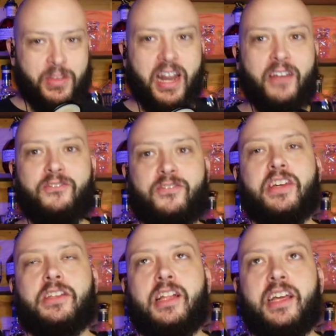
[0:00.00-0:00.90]
And I
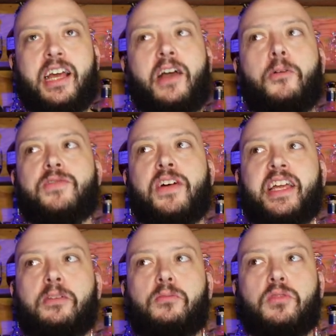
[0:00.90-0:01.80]
feel like I always felt
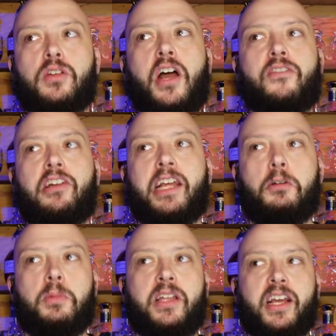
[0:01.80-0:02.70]
like covering
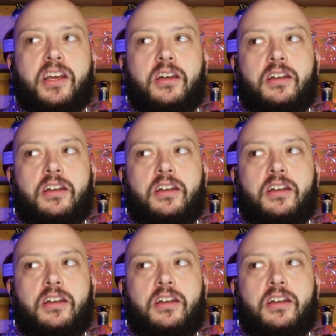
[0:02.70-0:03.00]
it would be like